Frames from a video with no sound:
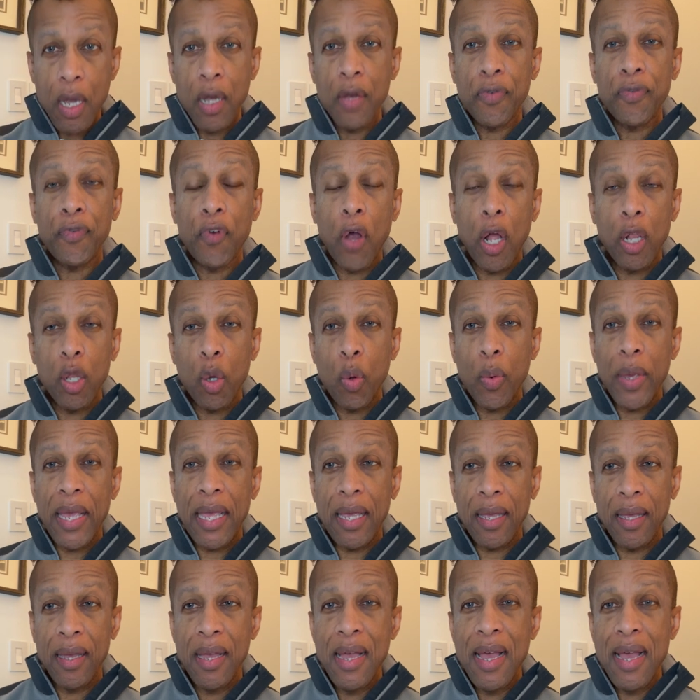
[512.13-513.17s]

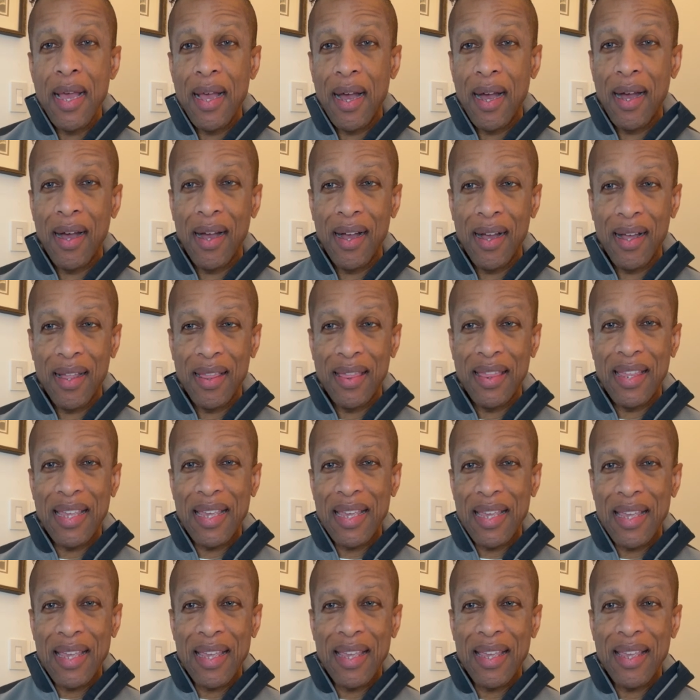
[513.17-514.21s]
Following
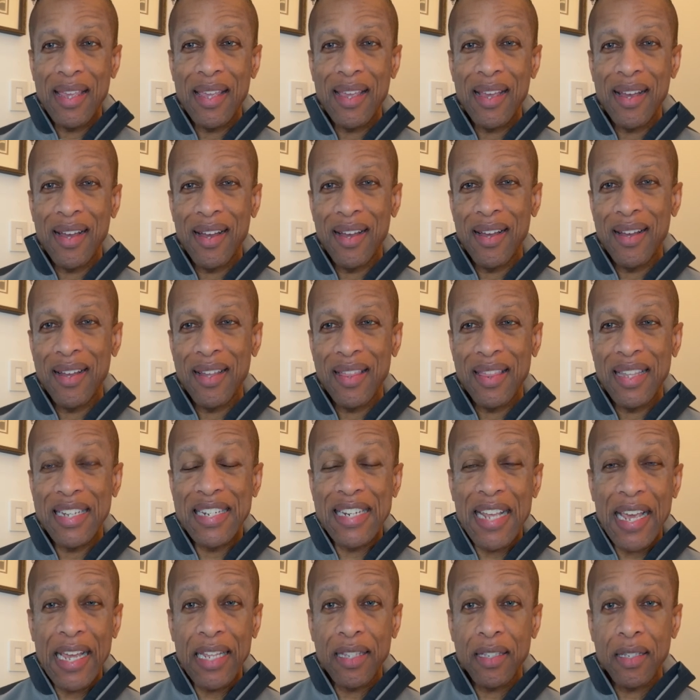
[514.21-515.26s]
the
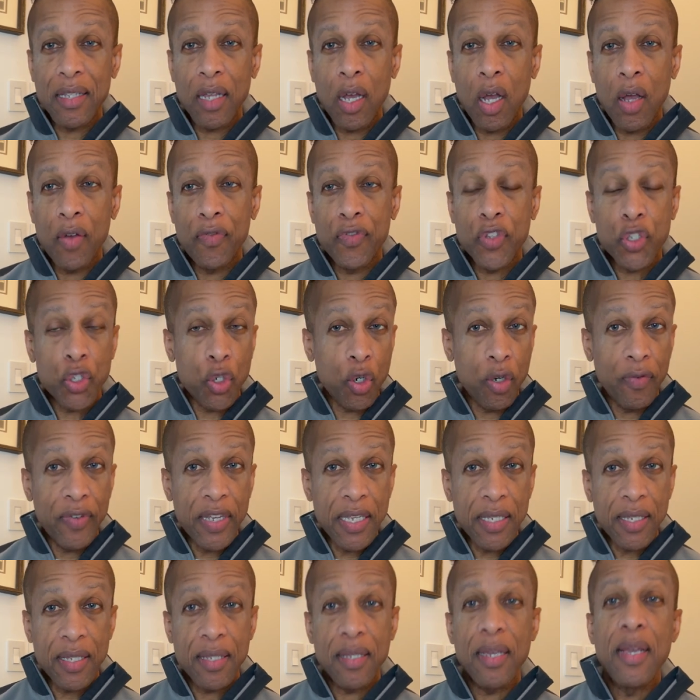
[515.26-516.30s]
date of
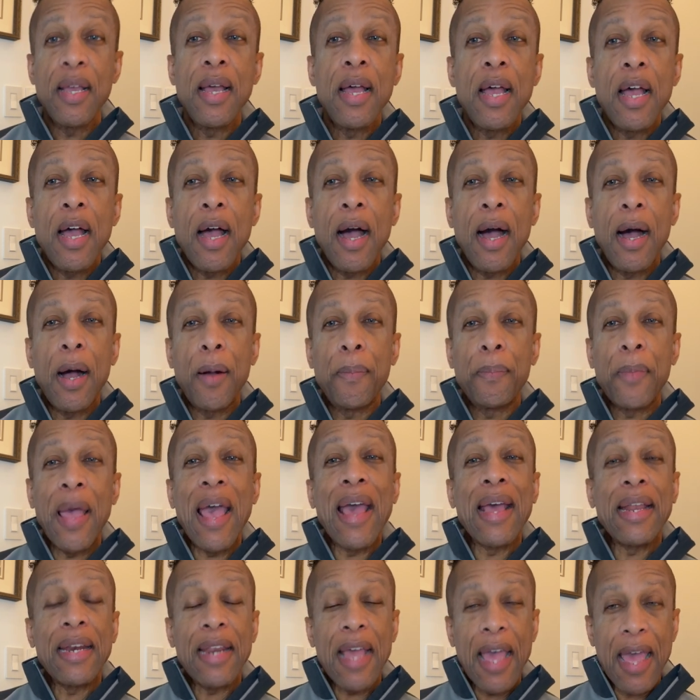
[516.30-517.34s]
service,
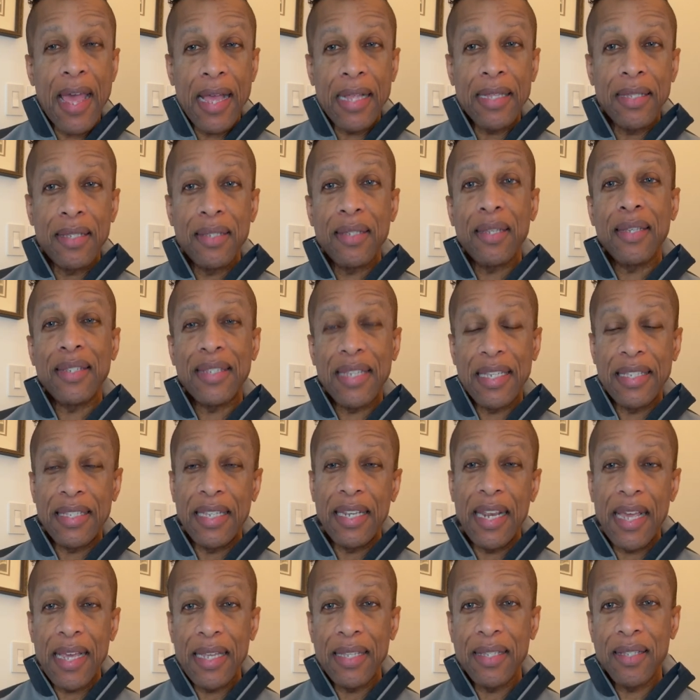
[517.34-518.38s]
and ends
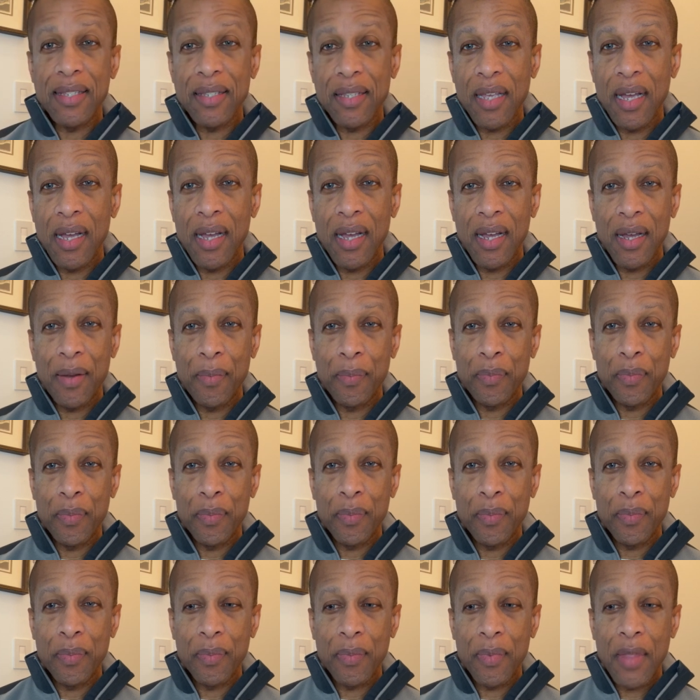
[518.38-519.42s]
60 days
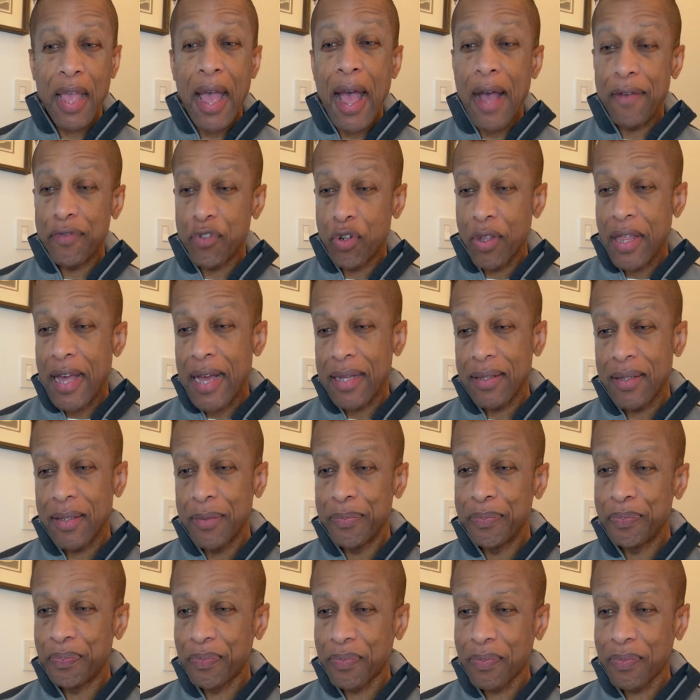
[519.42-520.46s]
after that.